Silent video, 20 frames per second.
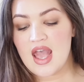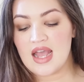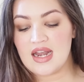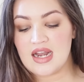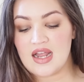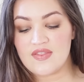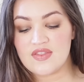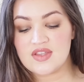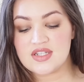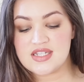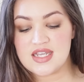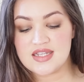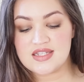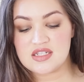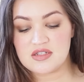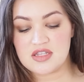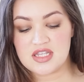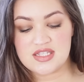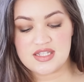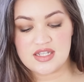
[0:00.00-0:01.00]
Another
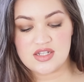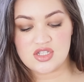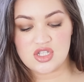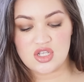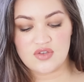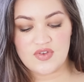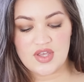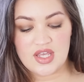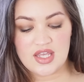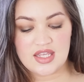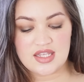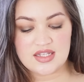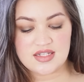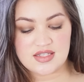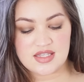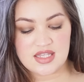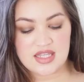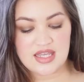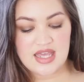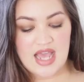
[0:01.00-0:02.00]
tester they sent over
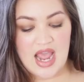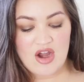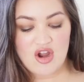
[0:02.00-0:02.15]
is the